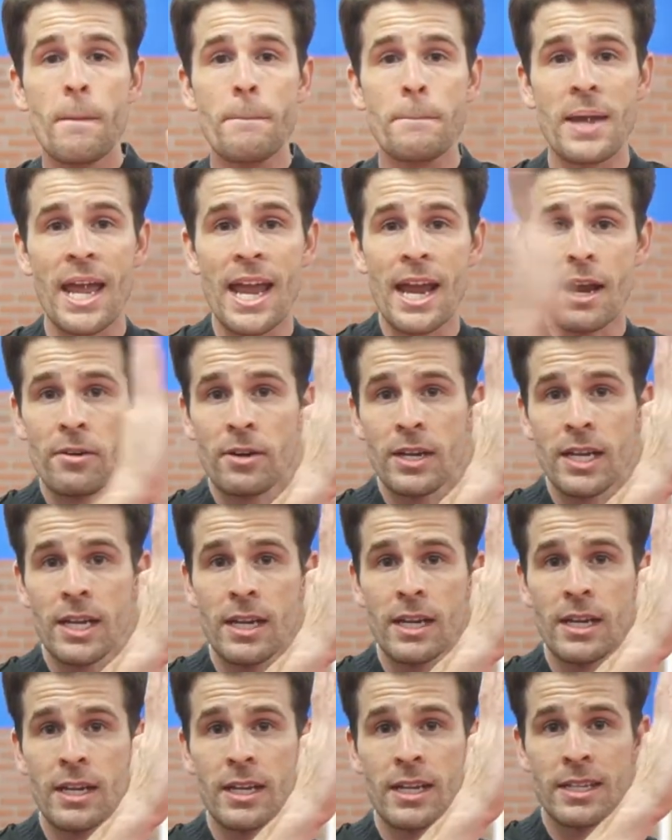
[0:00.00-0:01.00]
Parry,
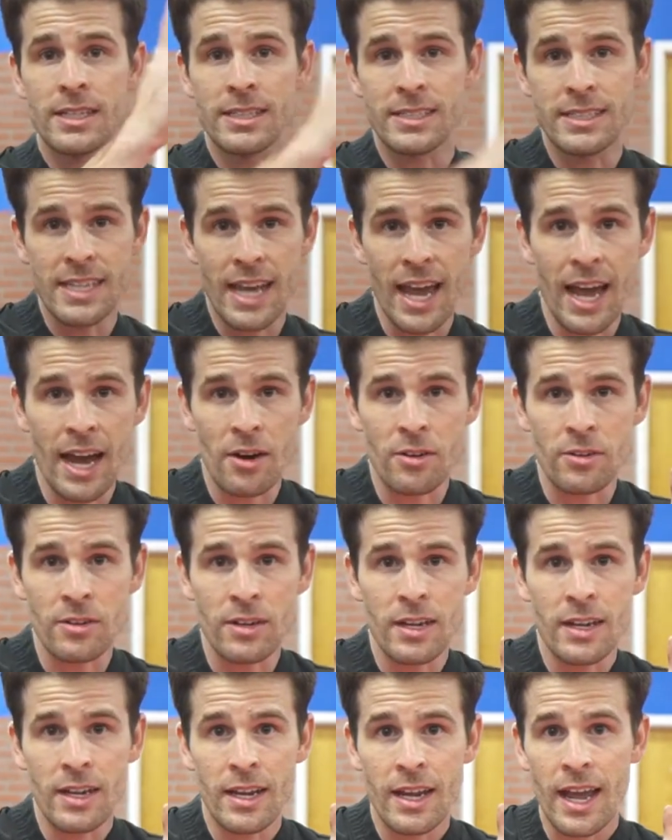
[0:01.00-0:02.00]
down,
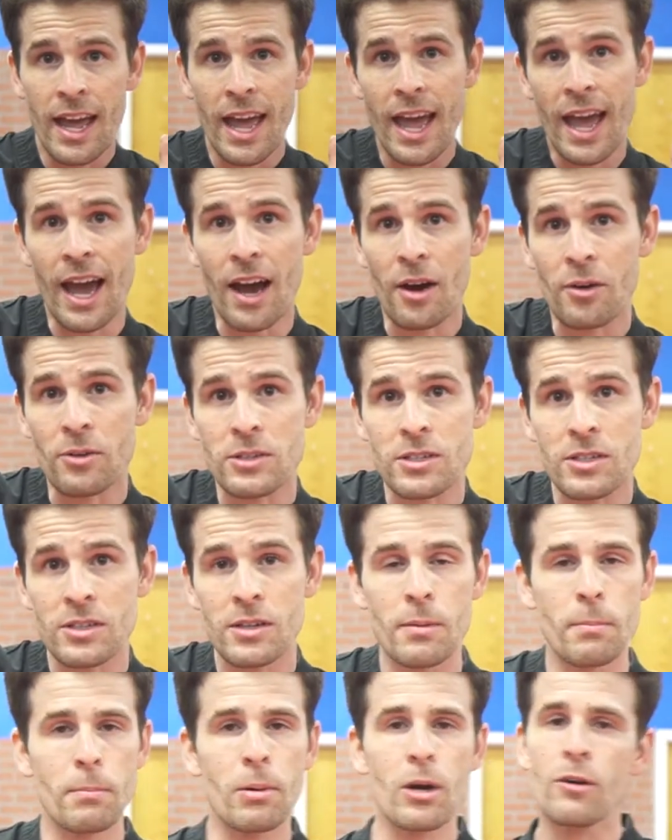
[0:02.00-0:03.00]
out.
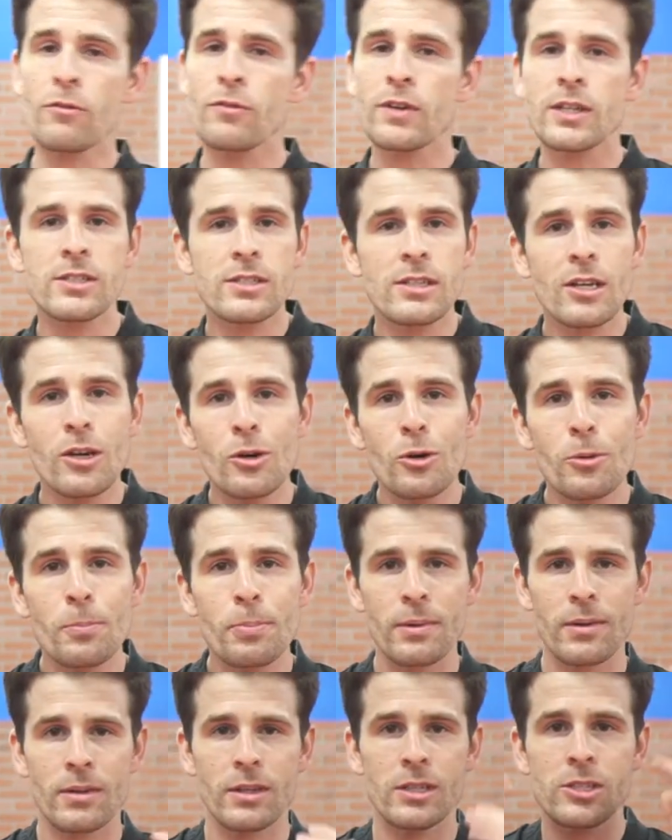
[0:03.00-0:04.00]
Perfect scoop.
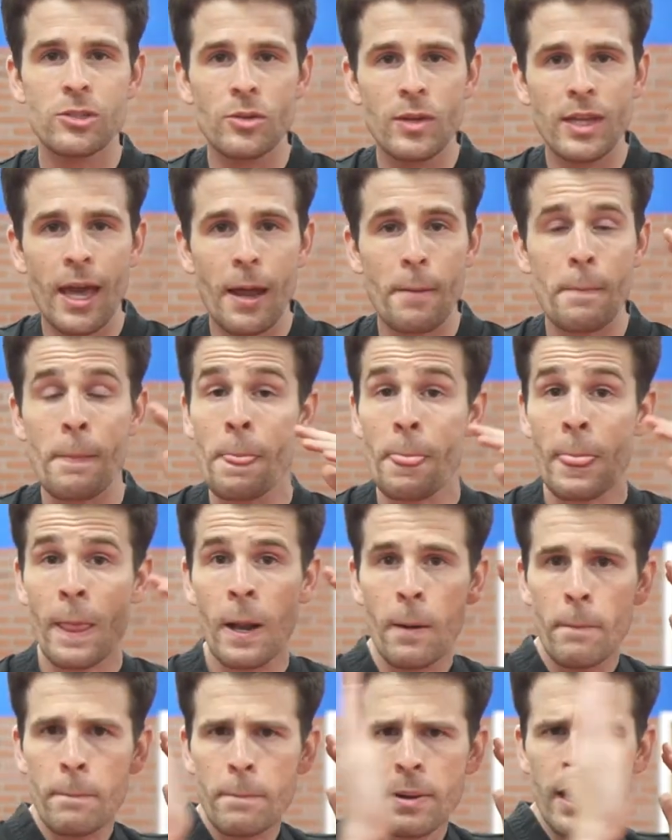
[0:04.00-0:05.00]
Let's do it again.
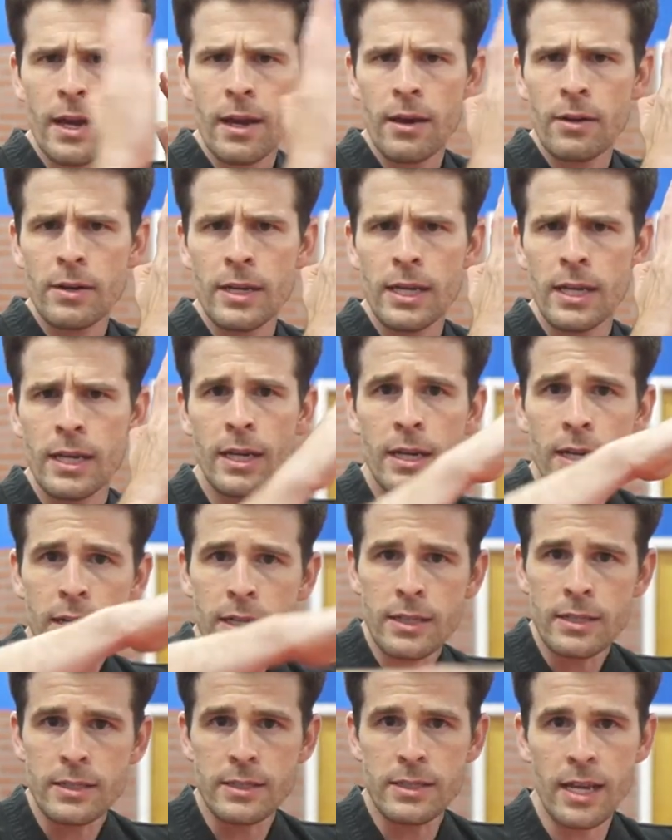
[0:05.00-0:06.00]
Parry,
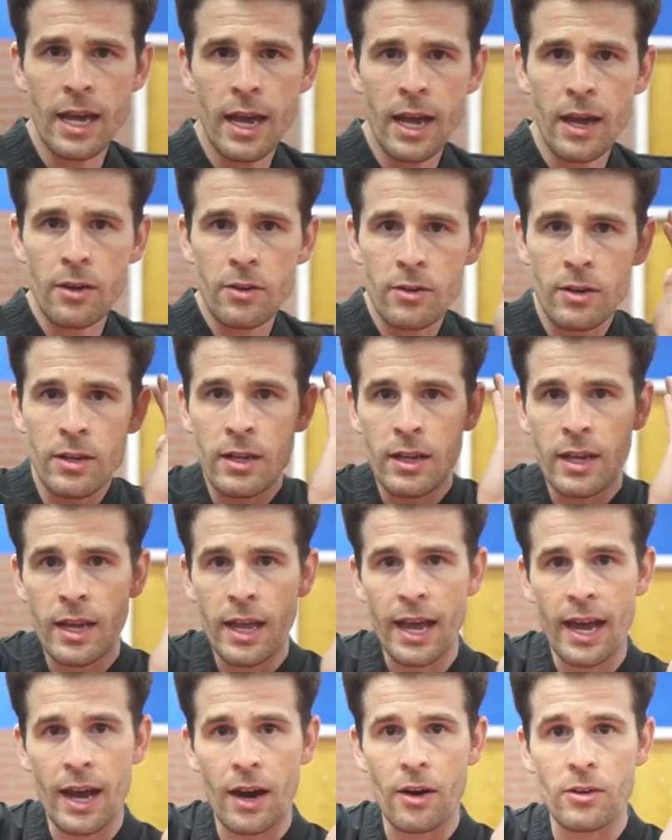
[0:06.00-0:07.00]
down,
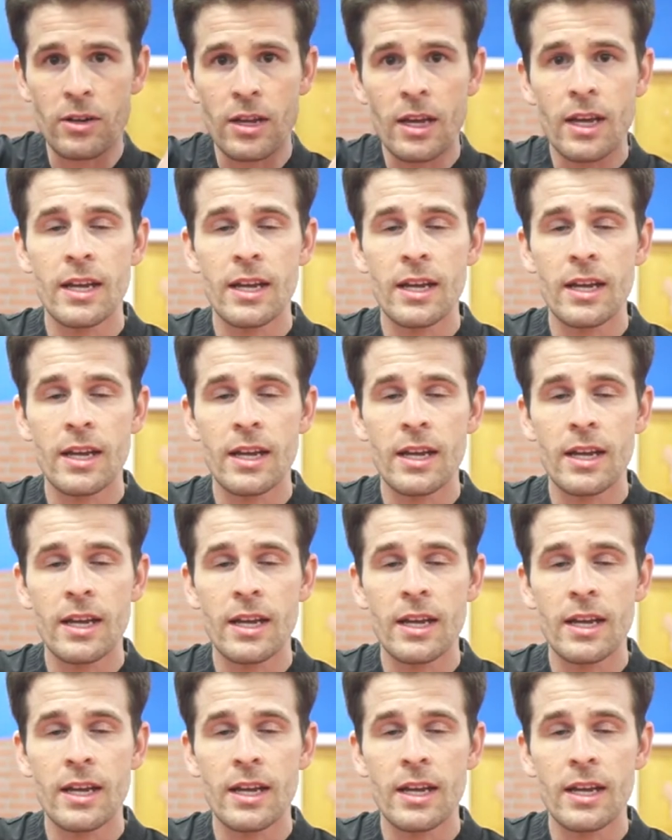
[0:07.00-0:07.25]
out.